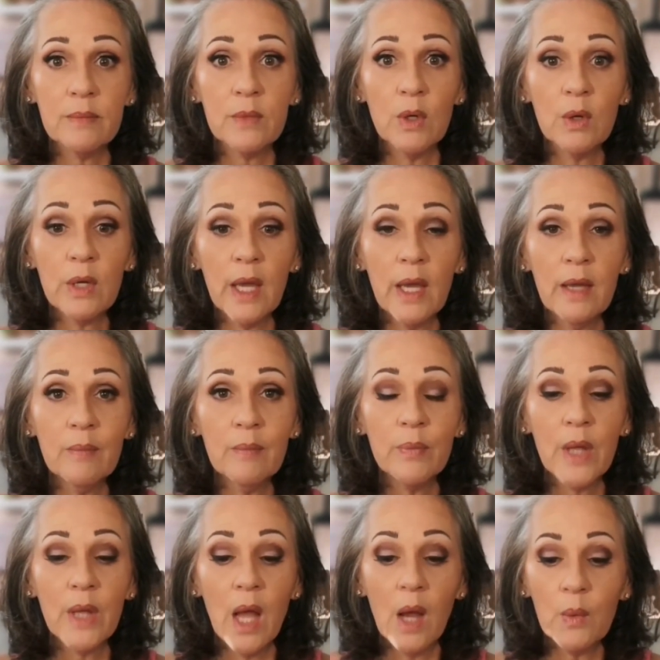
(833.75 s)
Okay,
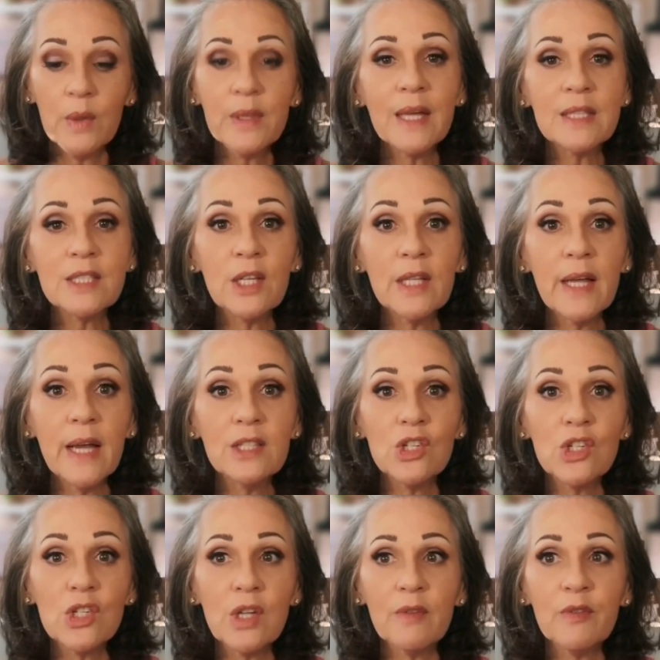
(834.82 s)
well, that's all I had to
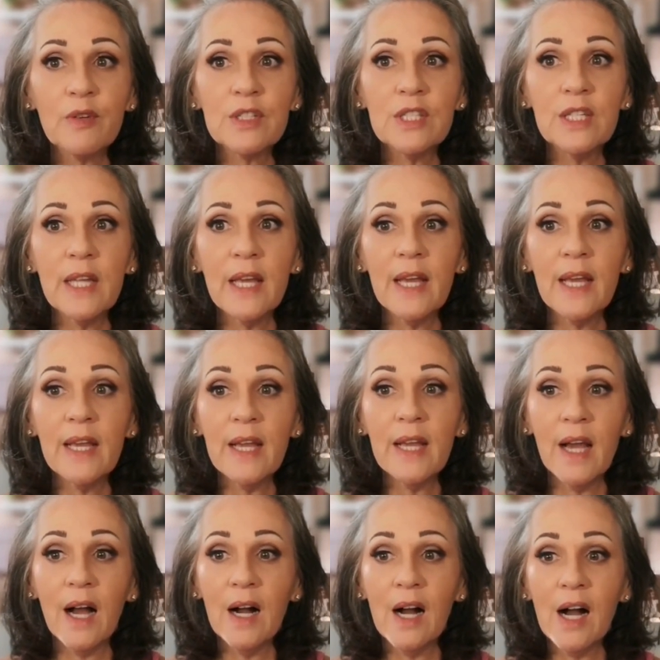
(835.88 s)
share for today.
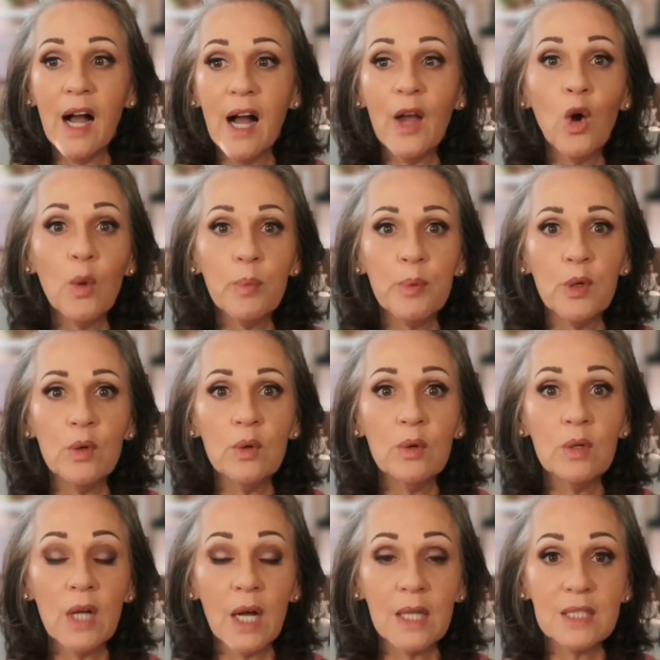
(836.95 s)
I hope you
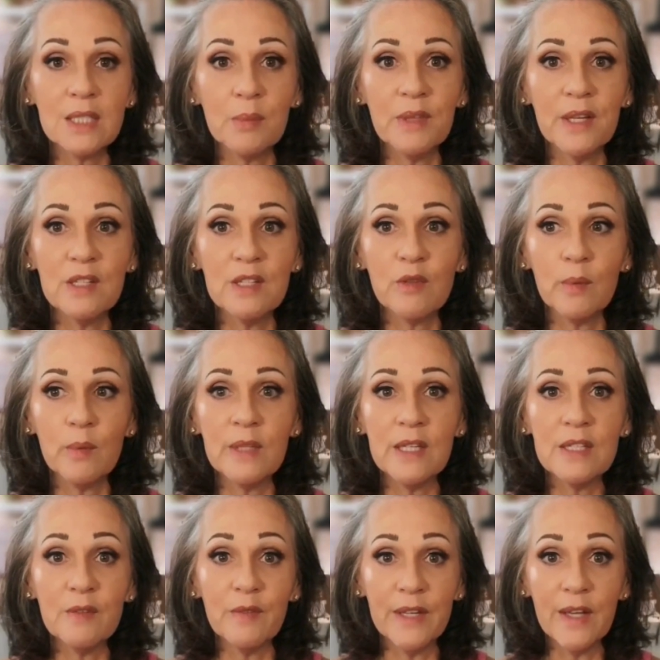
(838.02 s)
got some things from
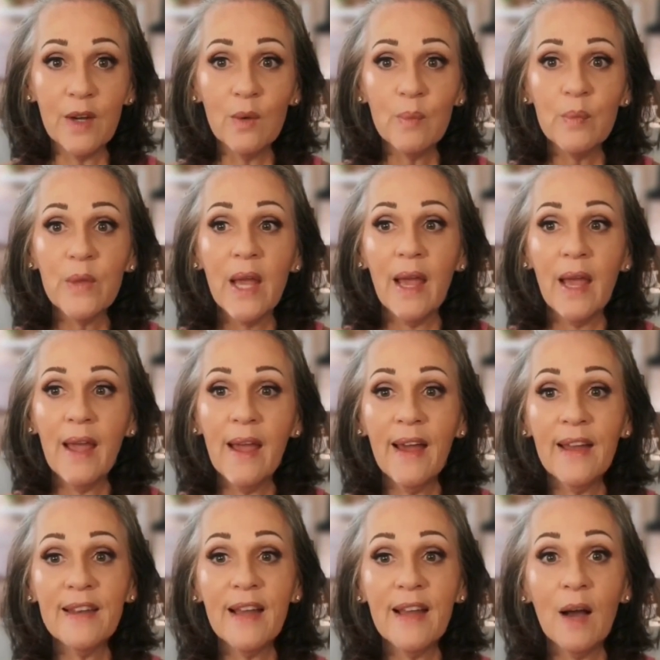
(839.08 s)
this video,
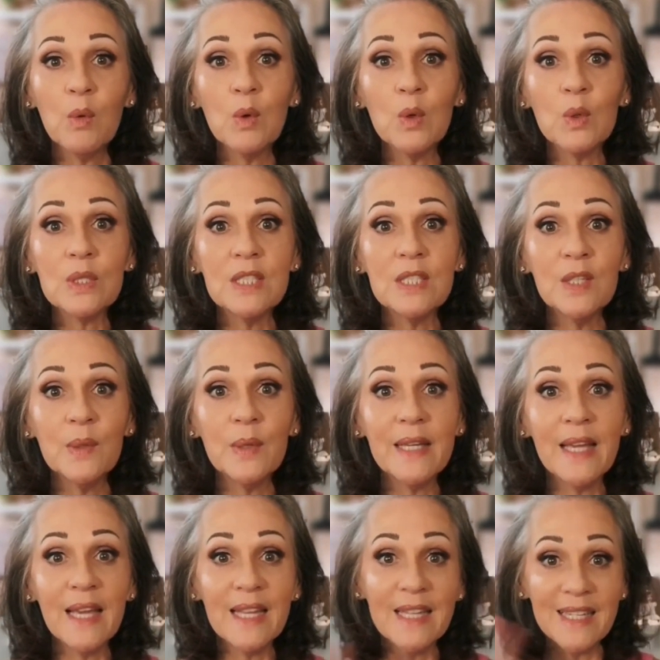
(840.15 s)
and I will see you
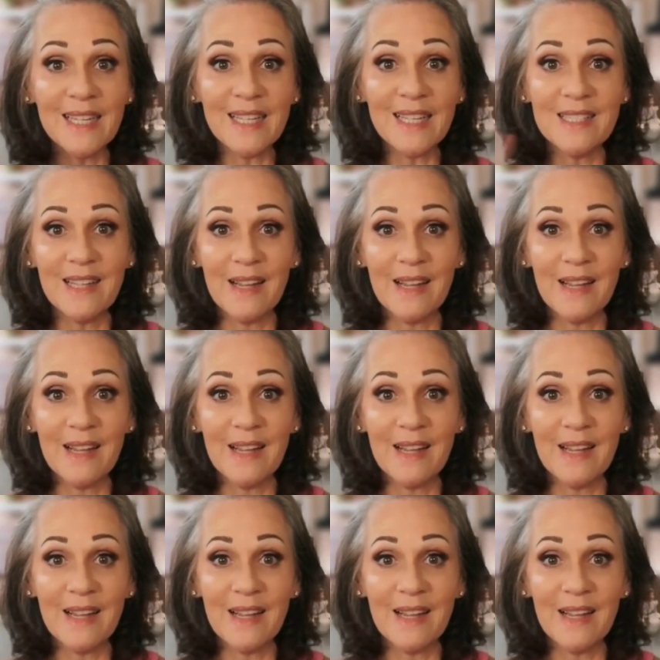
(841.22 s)
again next time.